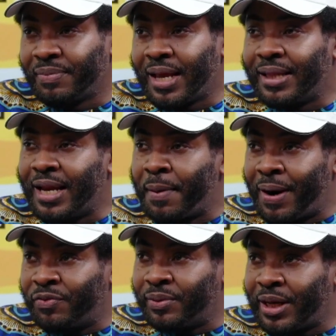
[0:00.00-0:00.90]
Then
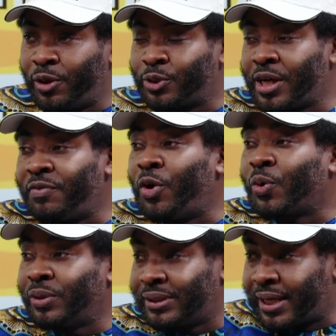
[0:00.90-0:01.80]
apart from that, you also have
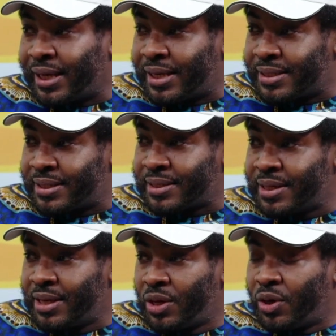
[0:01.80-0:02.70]
onchocerciasis,
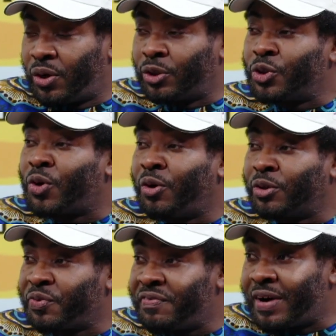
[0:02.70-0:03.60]
also called
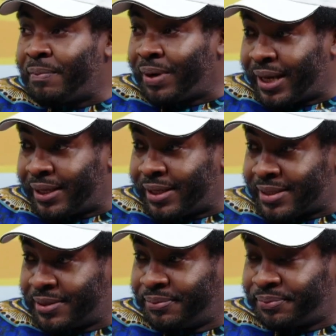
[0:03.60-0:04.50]
river
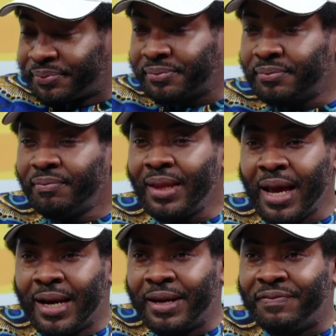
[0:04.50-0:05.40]
blindness.
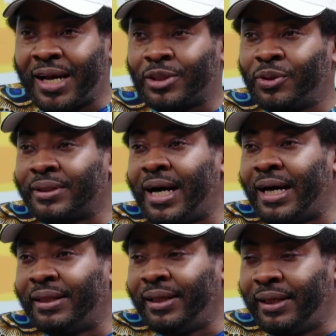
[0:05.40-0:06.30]
The vectors are
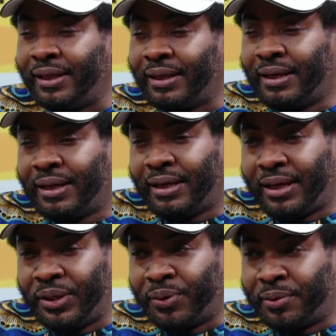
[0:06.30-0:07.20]
the
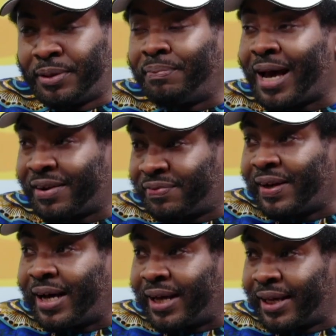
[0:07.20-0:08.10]
black
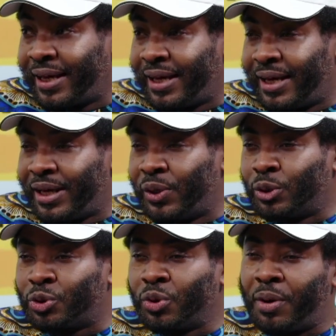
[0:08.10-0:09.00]
fly.
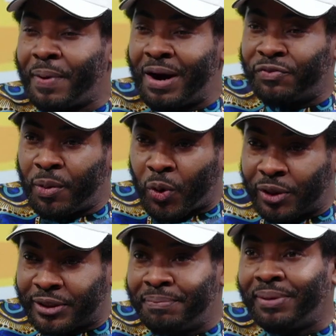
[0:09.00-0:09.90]
So apart from
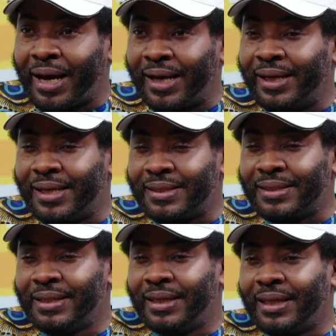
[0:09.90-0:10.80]
causing blindness,
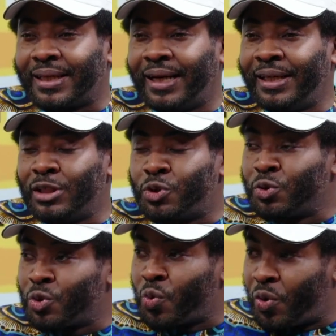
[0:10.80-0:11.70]
it can lead
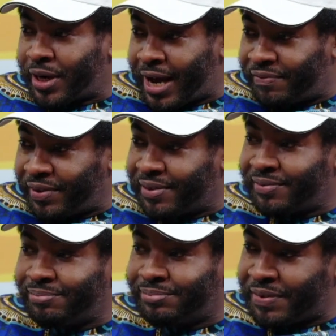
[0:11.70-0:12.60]
to one
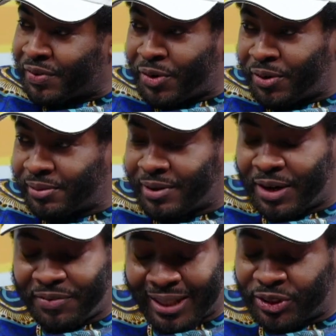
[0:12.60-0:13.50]
having difficult
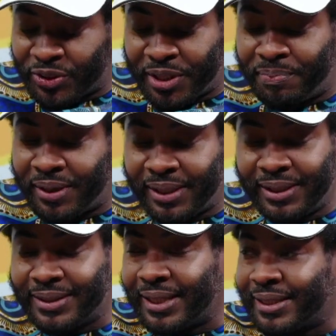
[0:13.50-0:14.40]
rashes on the bodies
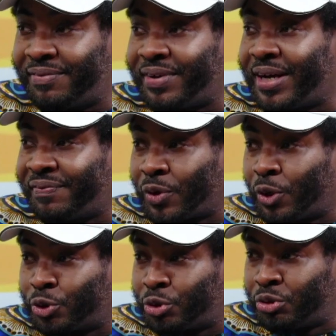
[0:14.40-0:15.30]
that are very
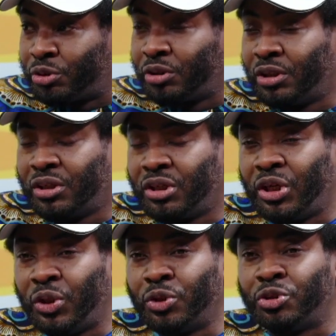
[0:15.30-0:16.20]
difficult
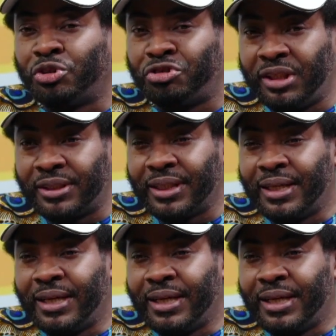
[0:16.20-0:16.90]
to treat.